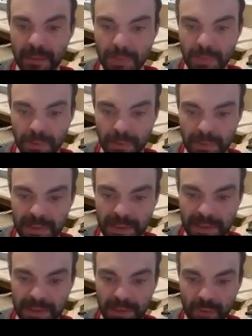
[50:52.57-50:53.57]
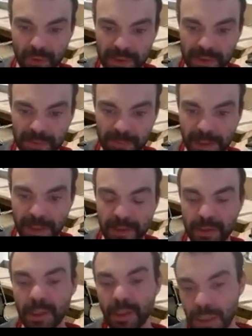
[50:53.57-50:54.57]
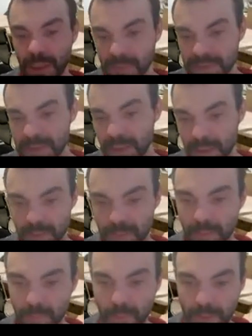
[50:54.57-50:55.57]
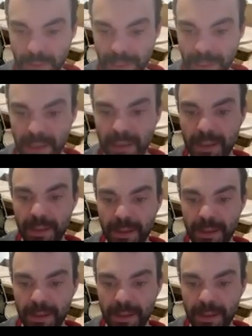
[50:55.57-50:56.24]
because as I've just explained, you would start with block A,